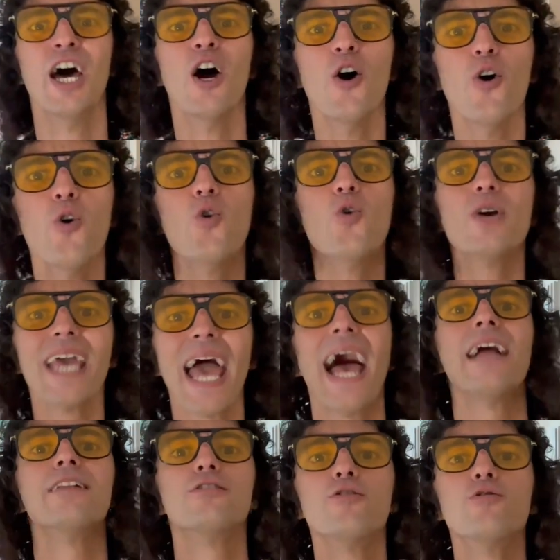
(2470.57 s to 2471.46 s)
Who
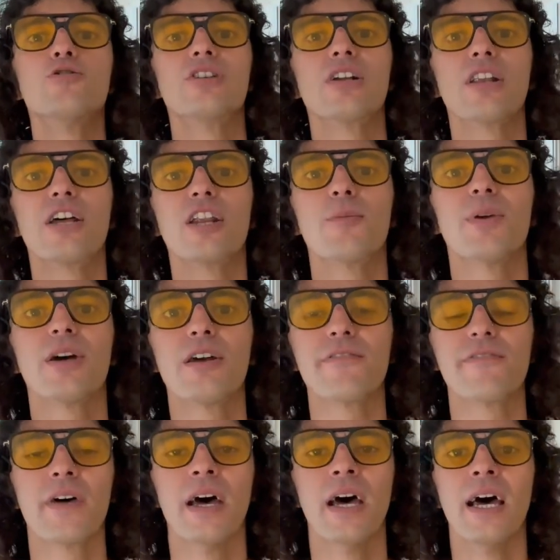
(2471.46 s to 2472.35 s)
can't use a little bit
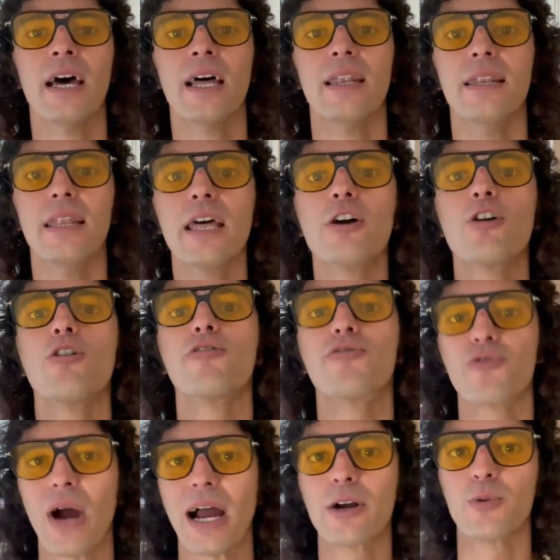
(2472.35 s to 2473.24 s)
of nickel
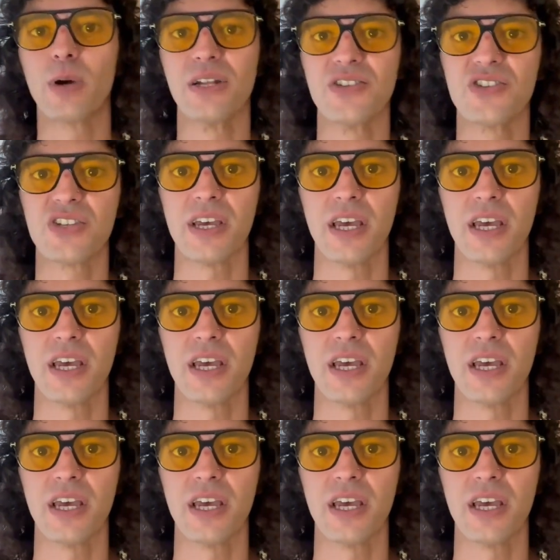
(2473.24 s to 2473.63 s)
fragrance